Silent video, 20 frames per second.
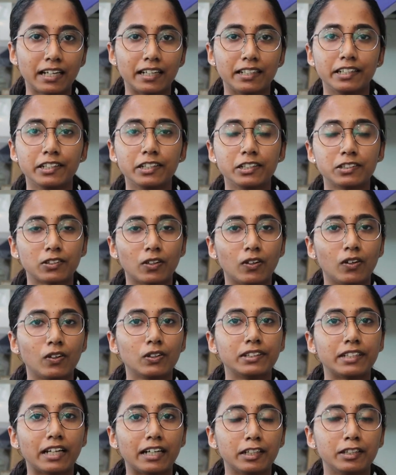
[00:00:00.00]
and it is
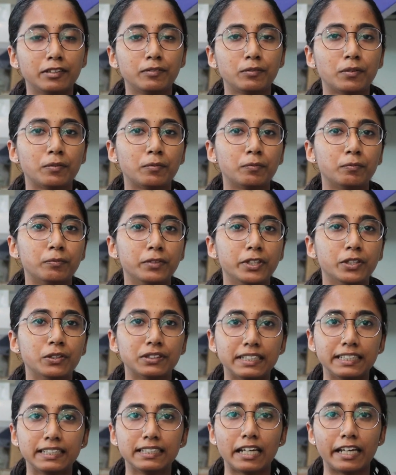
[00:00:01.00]
all done
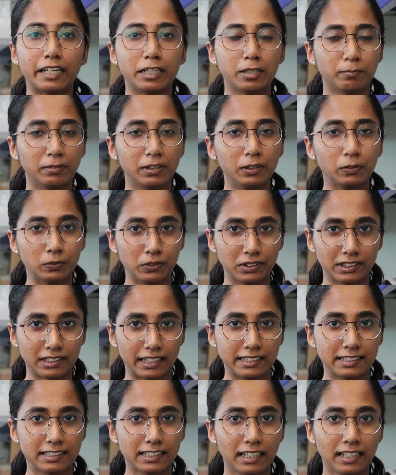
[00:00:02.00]
using animal
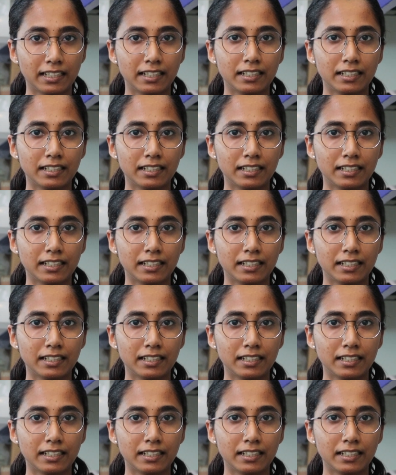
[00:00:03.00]
oocytes.